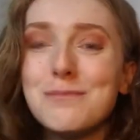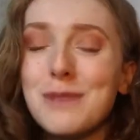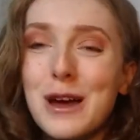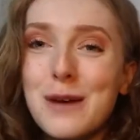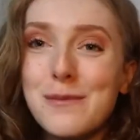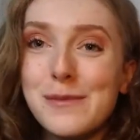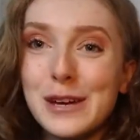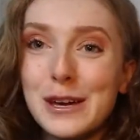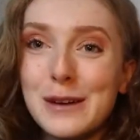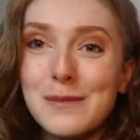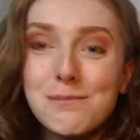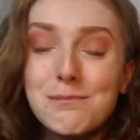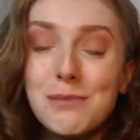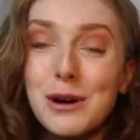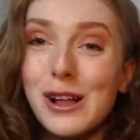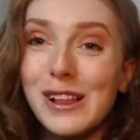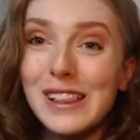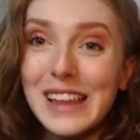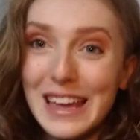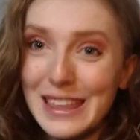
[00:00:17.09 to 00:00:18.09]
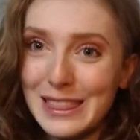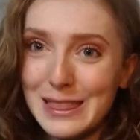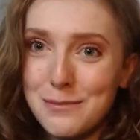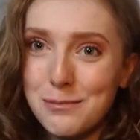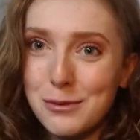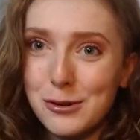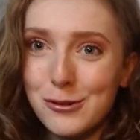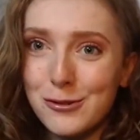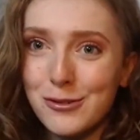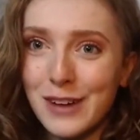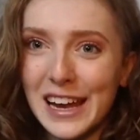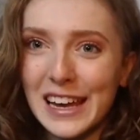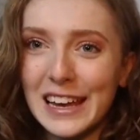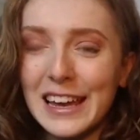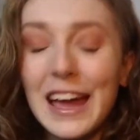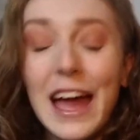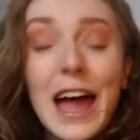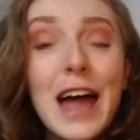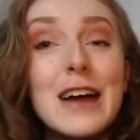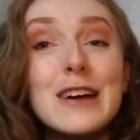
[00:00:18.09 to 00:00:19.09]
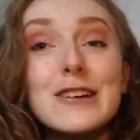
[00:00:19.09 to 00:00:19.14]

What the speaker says: Birmingham Bull in the Bullring.